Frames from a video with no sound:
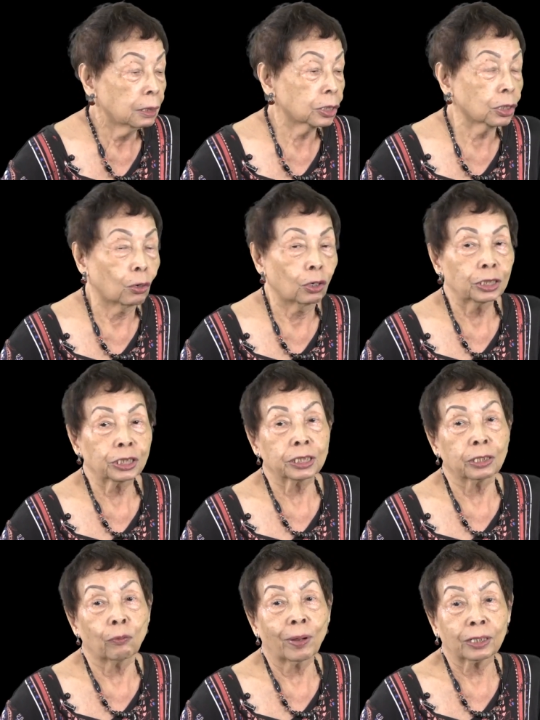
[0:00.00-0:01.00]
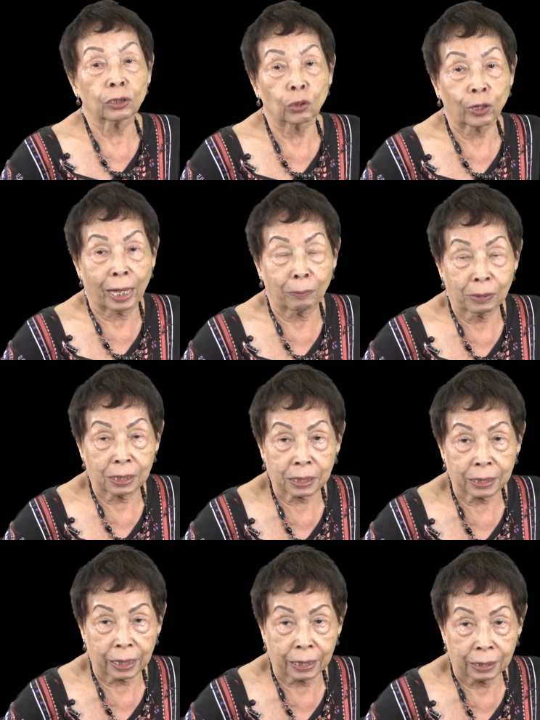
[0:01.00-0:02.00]
So she went to
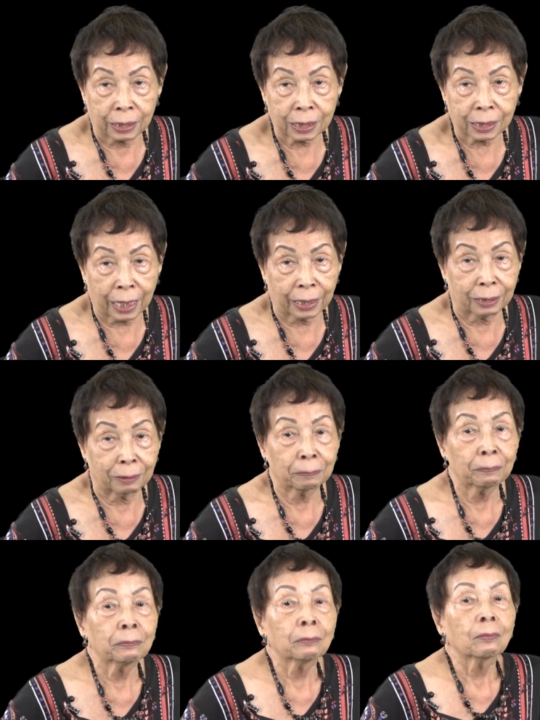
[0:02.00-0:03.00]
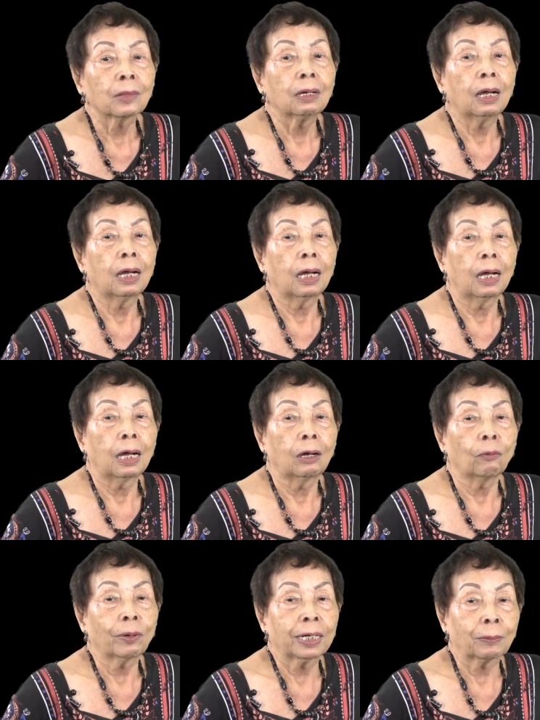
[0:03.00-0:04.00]
chemistry instead.
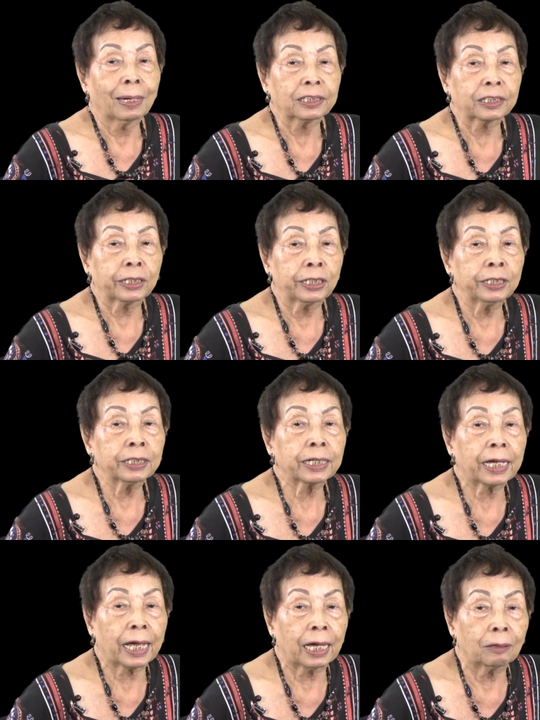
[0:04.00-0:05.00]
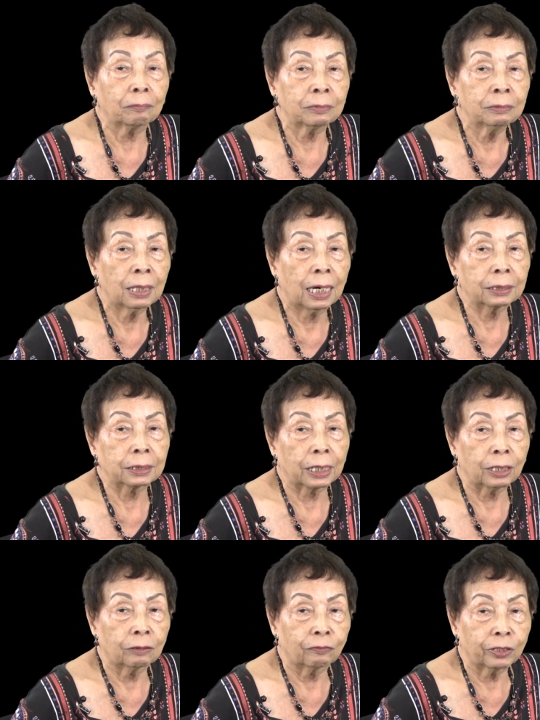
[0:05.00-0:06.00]
When my turn came at the
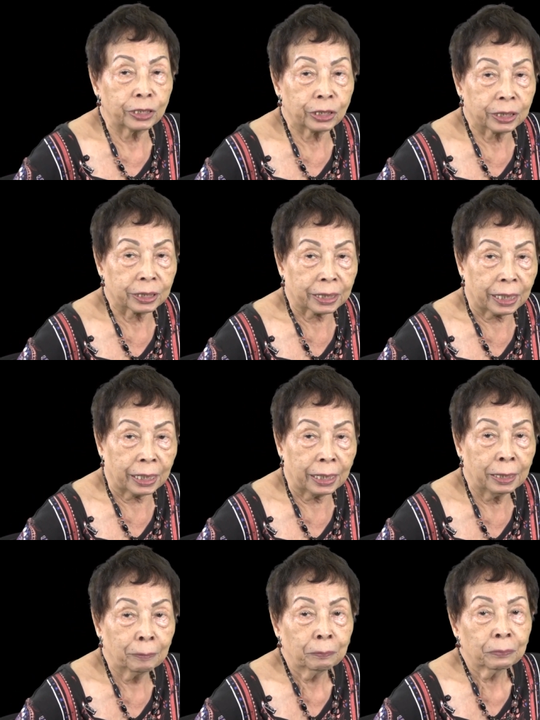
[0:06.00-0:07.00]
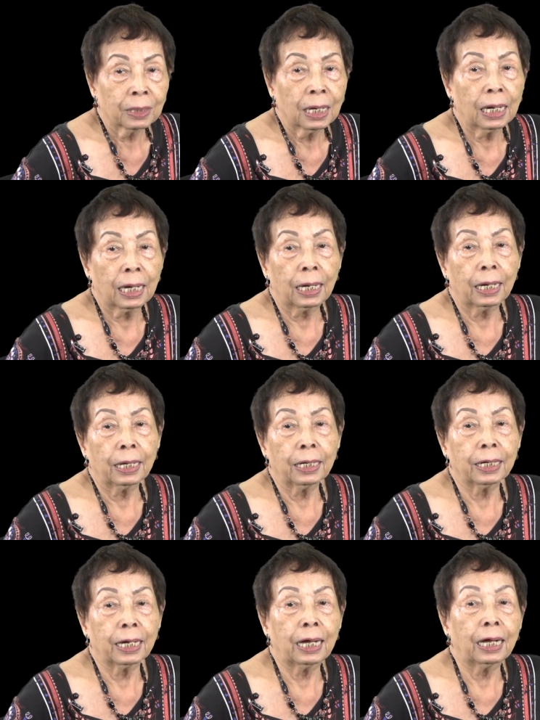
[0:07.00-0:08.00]
university,
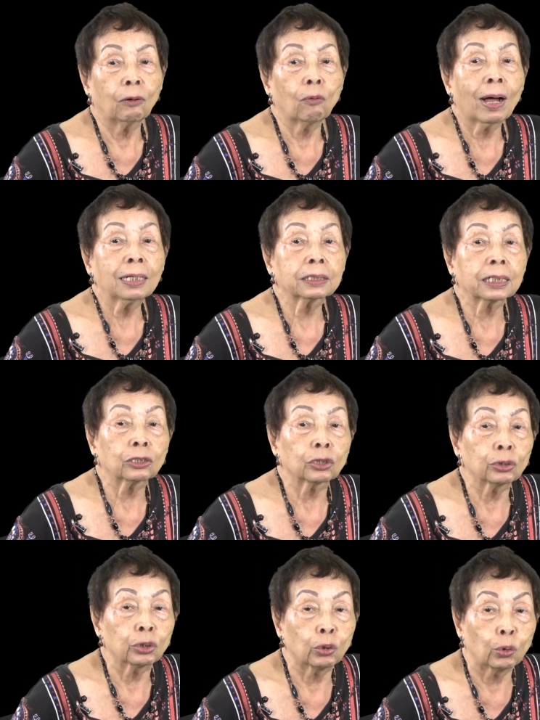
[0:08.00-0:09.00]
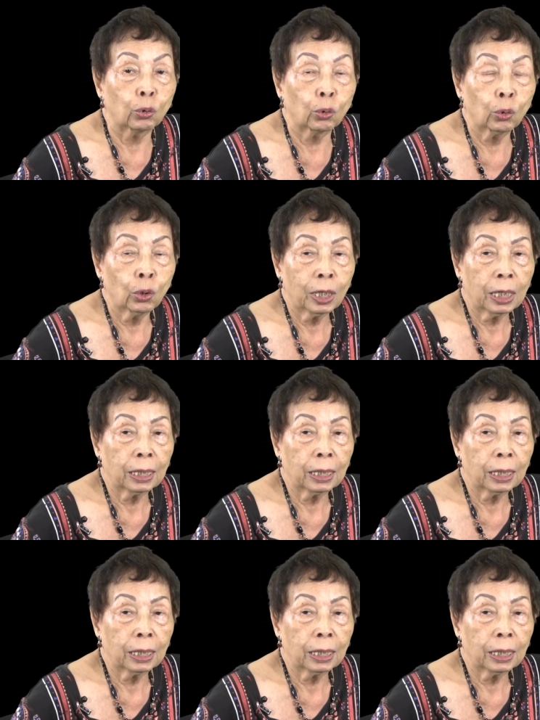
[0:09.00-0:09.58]
I wanted to do